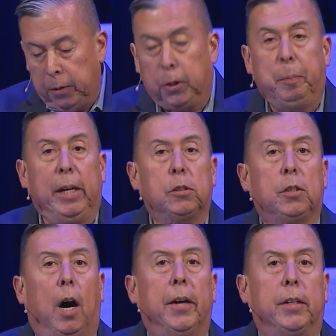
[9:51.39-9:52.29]
to be
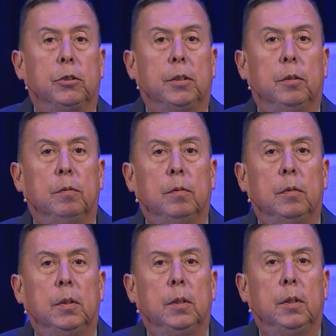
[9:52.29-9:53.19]
astonished,
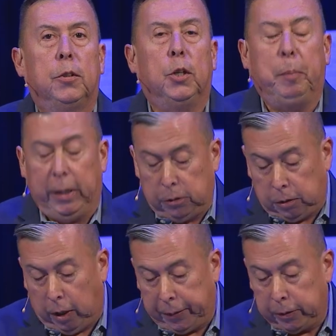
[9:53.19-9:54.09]
to be
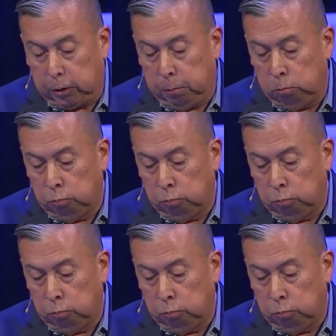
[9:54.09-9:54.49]
astonished.